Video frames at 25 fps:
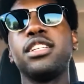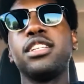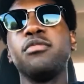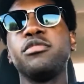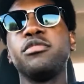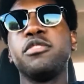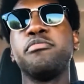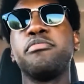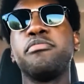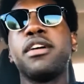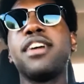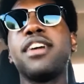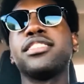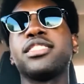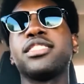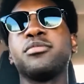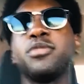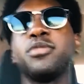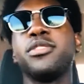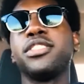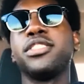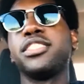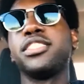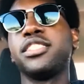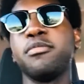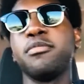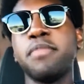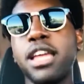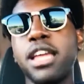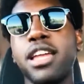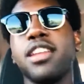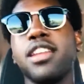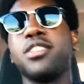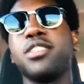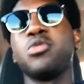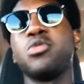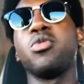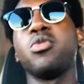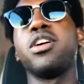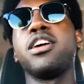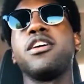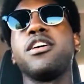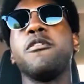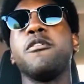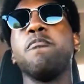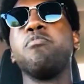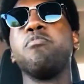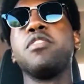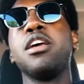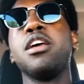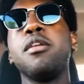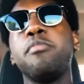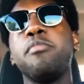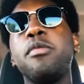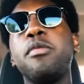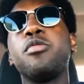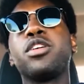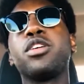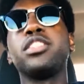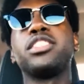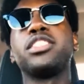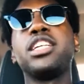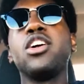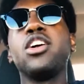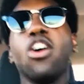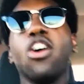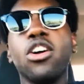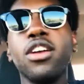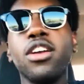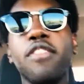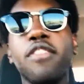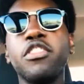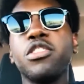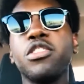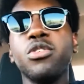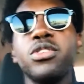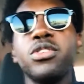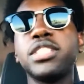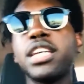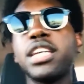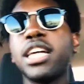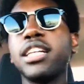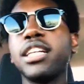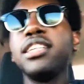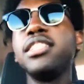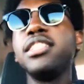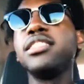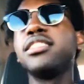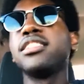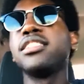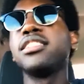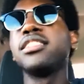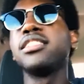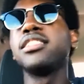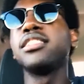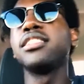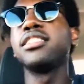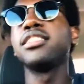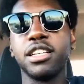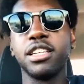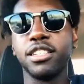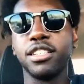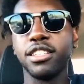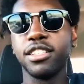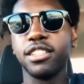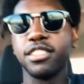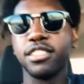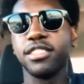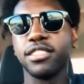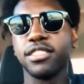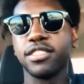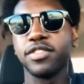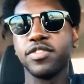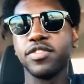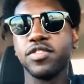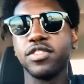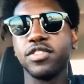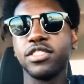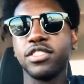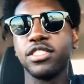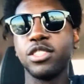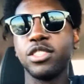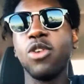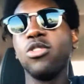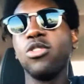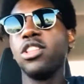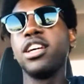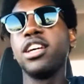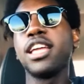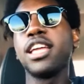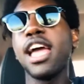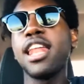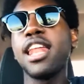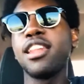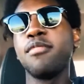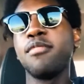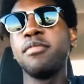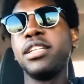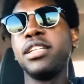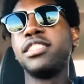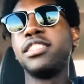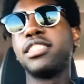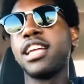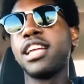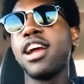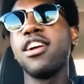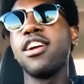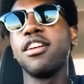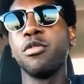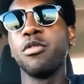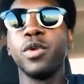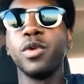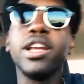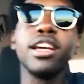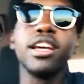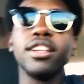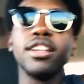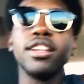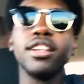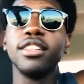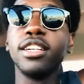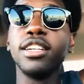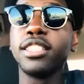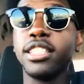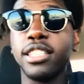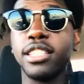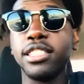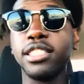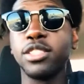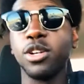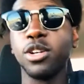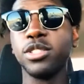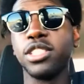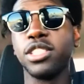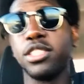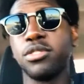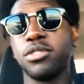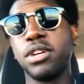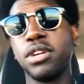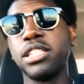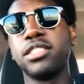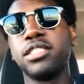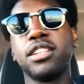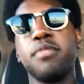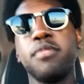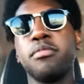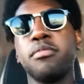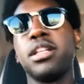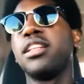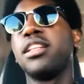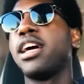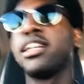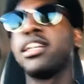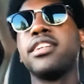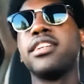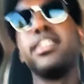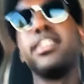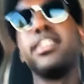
Impossible, is to make it to where people can see all you have to do is at least attempt it. Don't look at it and be scared of it. We could have looked at this whole situation and been like,